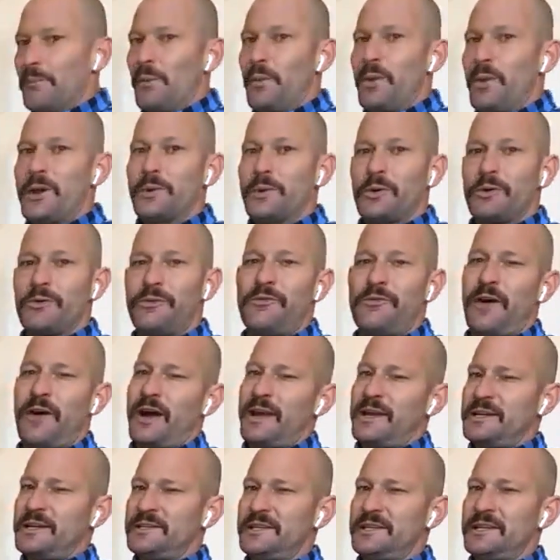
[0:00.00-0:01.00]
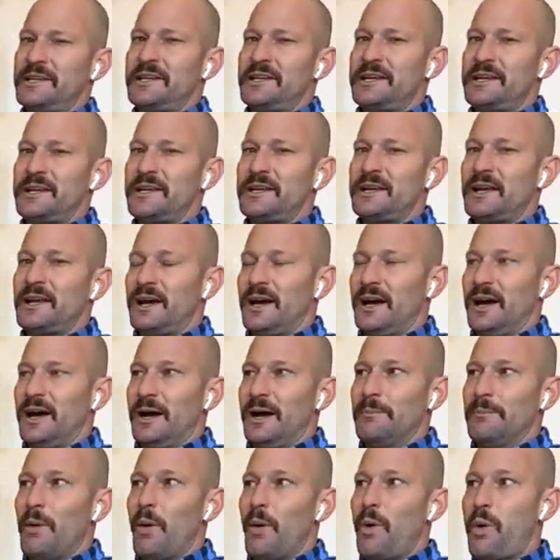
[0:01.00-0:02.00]
We were finding
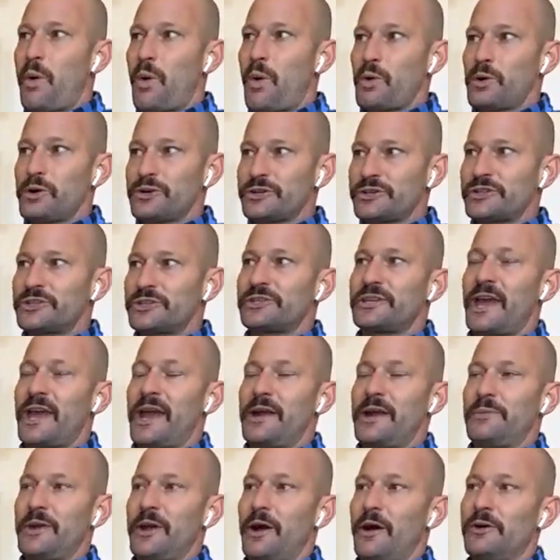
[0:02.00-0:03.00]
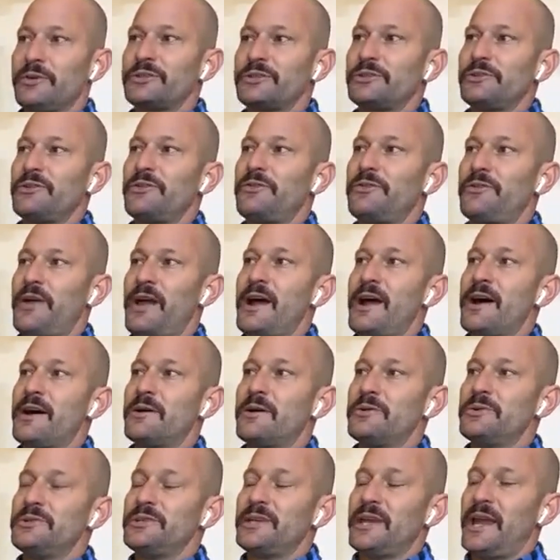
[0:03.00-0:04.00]
horse, and we also
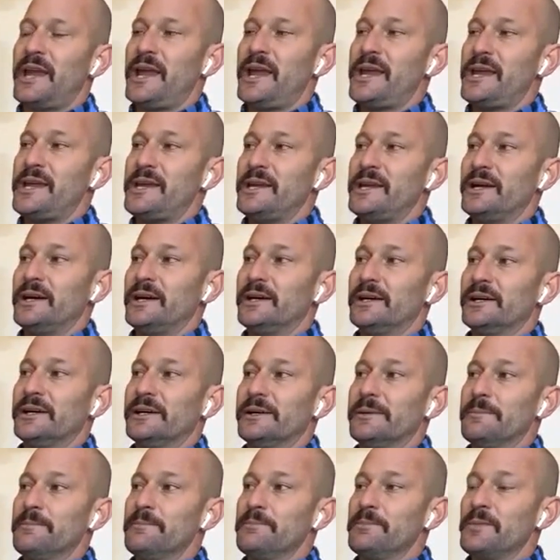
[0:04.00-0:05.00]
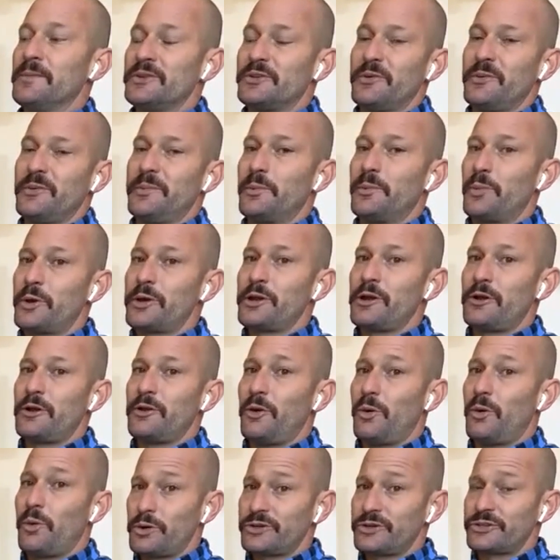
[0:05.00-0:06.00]
found so we've been working on a
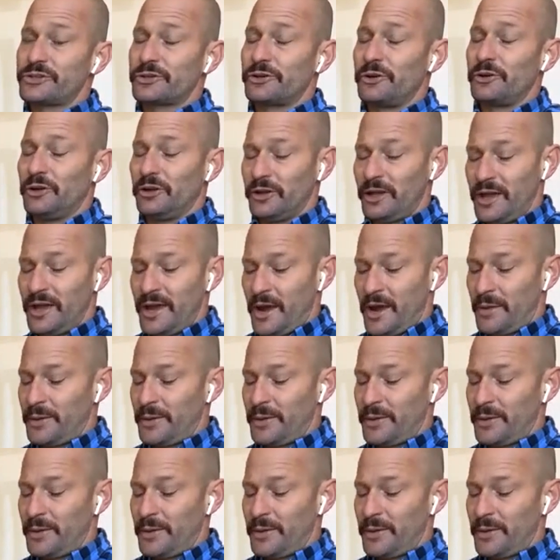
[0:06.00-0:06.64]
horse skull.